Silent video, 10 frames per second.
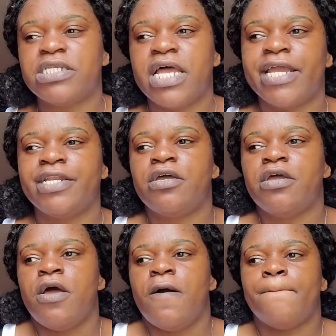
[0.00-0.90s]
trapped
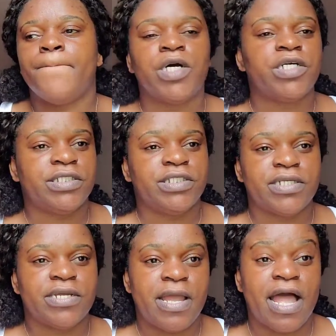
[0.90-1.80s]
inside.
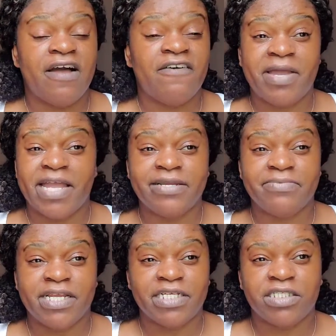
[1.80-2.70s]
But
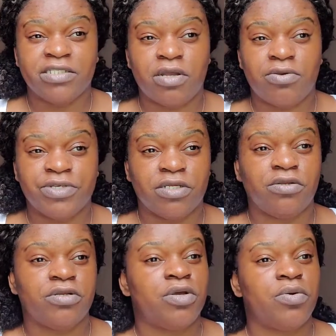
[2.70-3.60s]
I have my
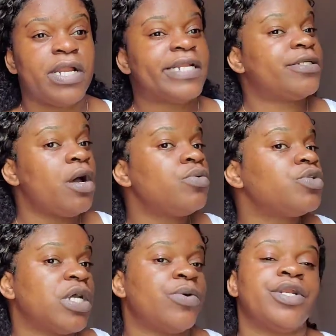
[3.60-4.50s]
test result
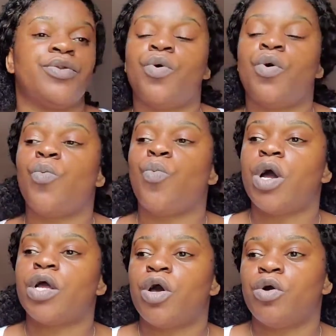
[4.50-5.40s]
now that's out. So I
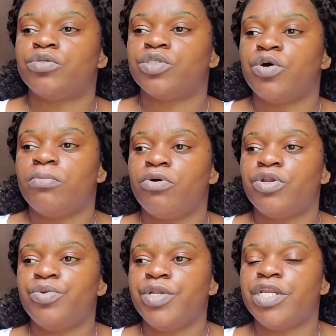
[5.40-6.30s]
want to know
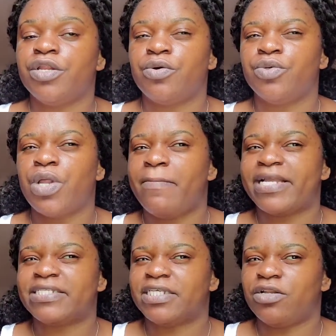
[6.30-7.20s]
how to go about
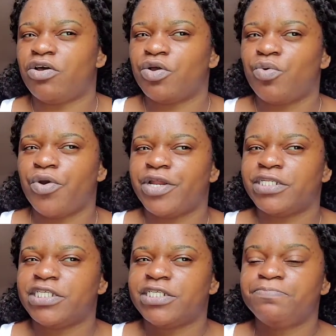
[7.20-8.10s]
doing it now. Am I
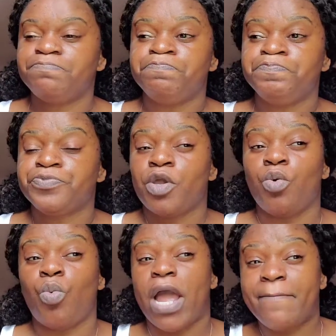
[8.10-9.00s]
still on a
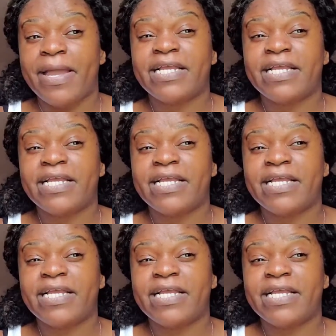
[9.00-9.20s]
quarantine?